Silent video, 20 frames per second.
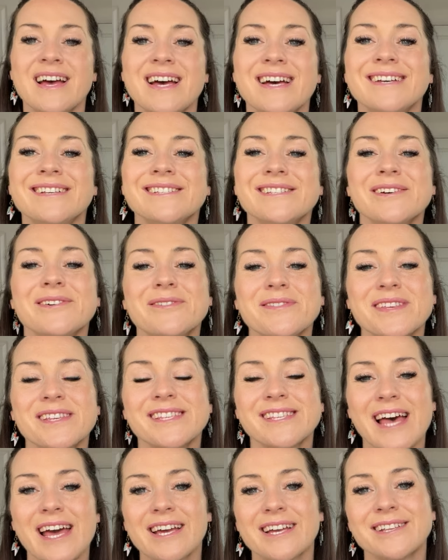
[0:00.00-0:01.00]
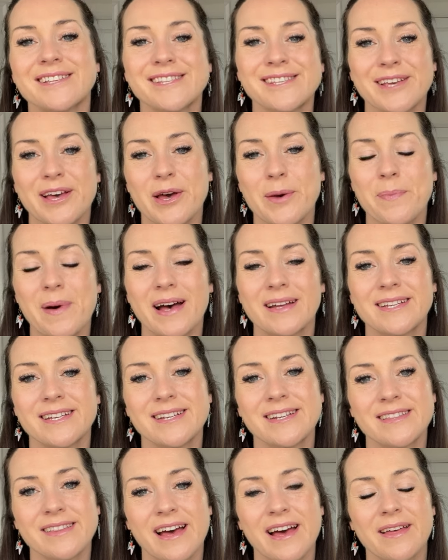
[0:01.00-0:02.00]
So the second skirt
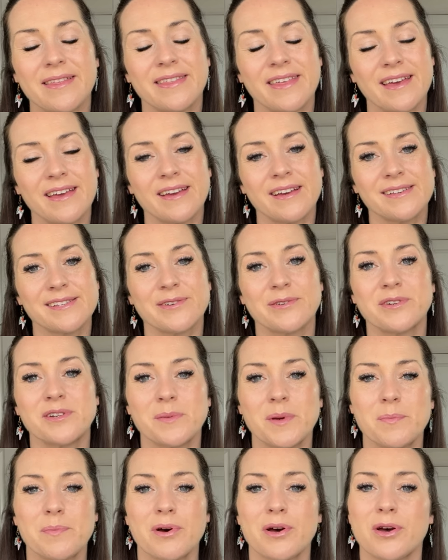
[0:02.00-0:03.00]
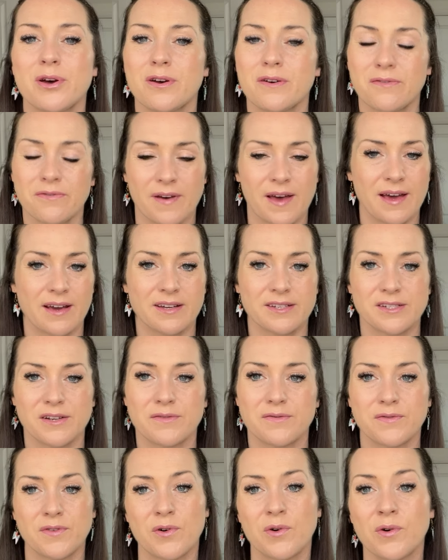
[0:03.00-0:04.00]
pattern that I think is going to be perfect
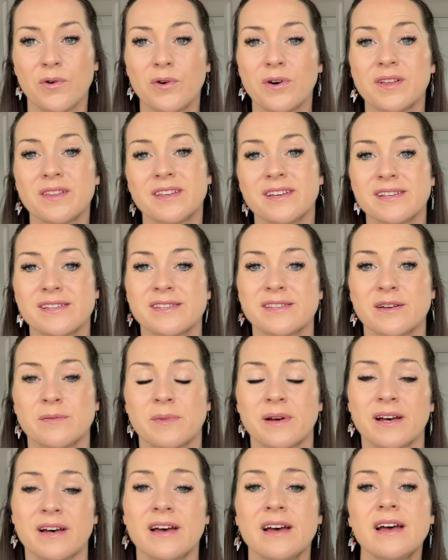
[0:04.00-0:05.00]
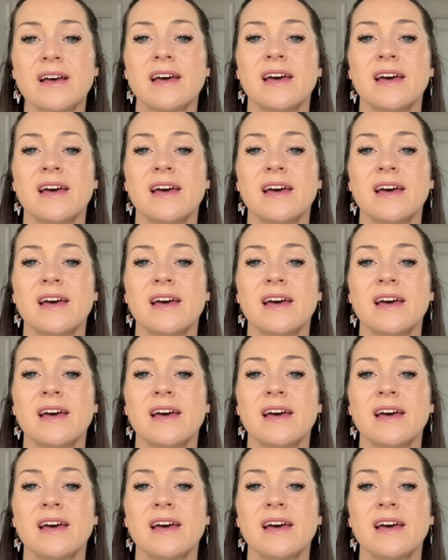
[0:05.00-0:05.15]
for this summer